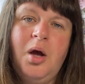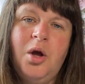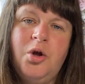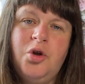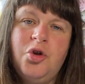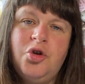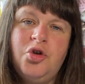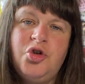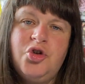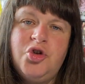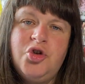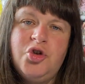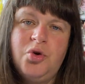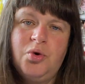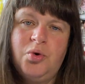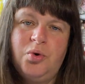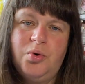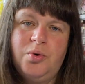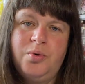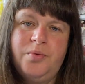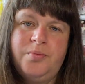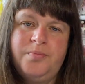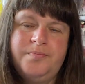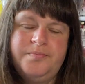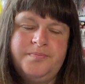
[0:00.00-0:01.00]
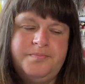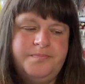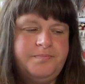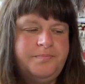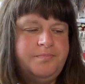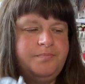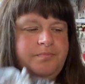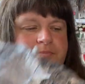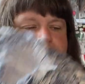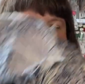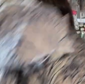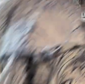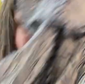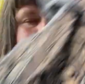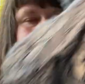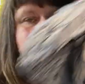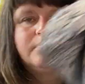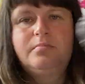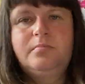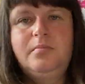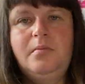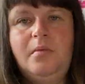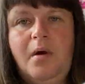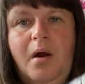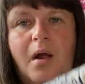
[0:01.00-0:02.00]
So,
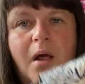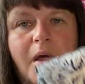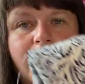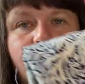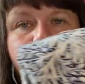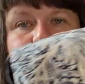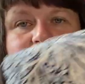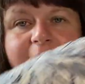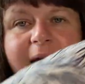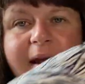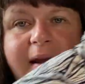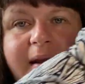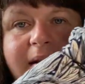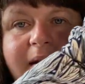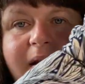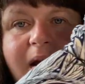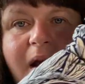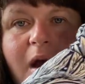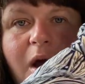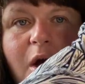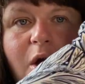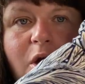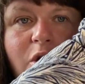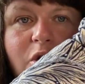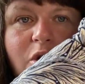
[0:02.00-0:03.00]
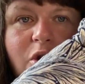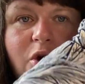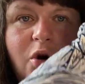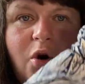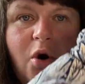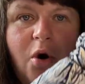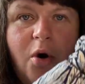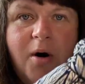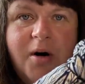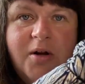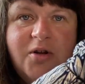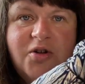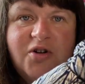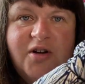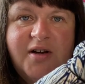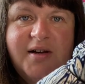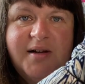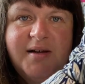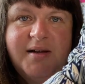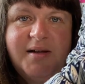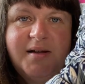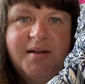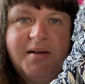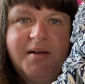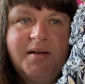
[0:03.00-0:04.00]
this
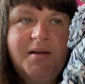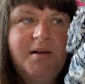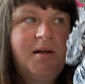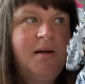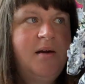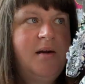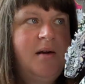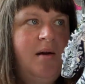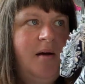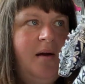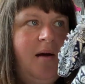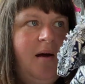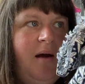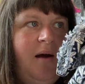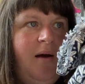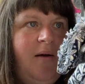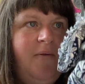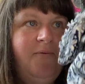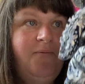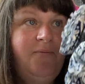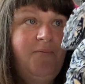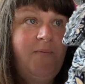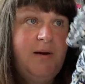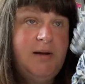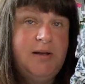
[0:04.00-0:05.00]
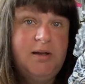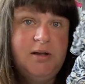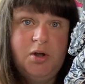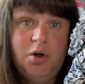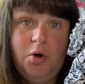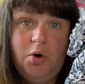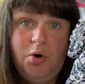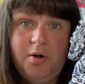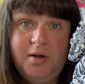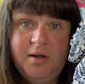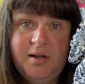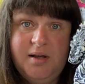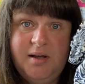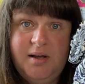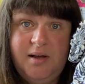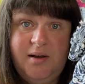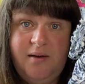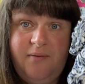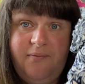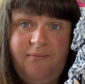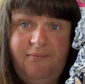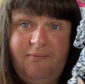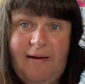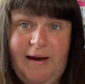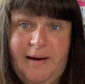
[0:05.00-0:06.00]
gorgeous viscose
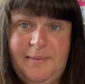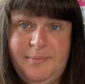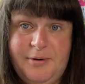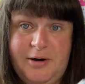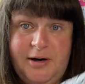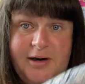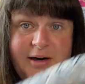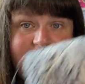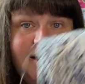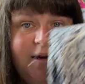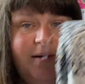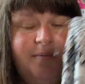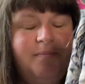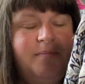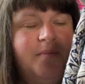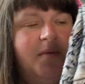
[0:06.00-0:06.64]
fabric,